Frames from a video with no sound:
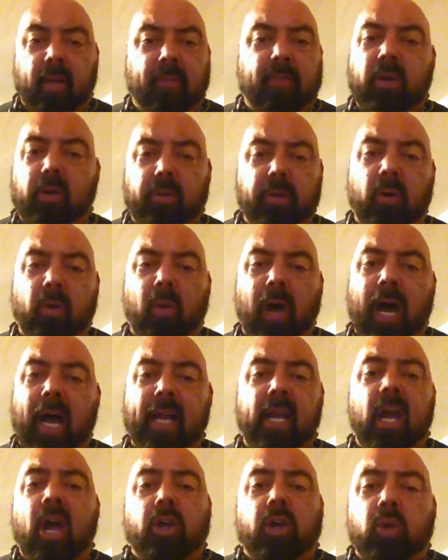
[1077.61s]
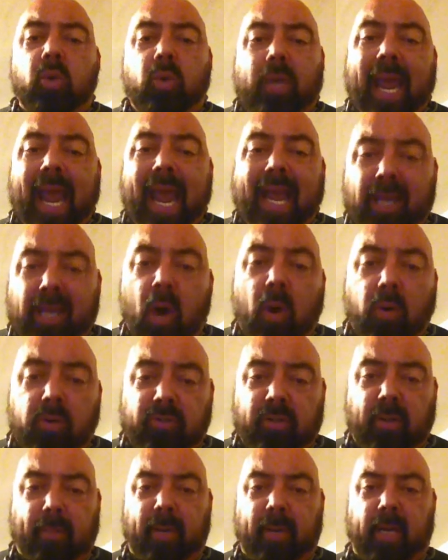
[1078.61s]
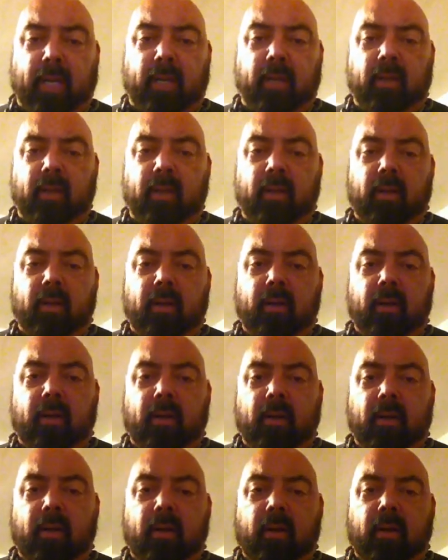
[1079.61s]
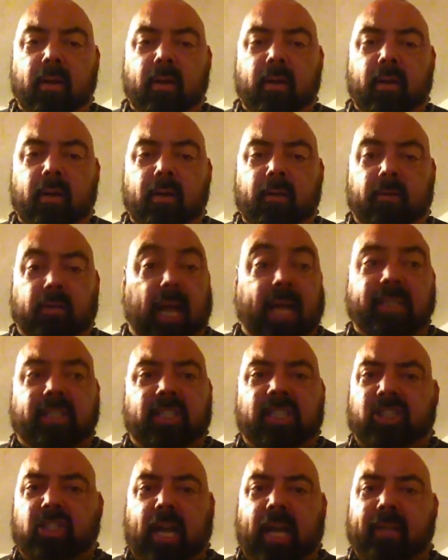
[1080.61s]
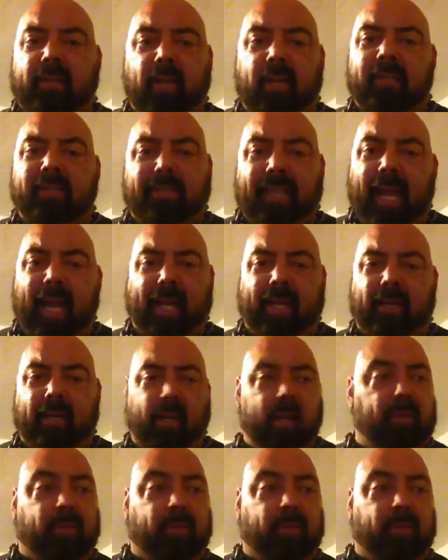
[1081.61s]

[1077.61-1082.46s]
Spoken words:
If you don't know why, you can't coach somebody. I just got done saying it.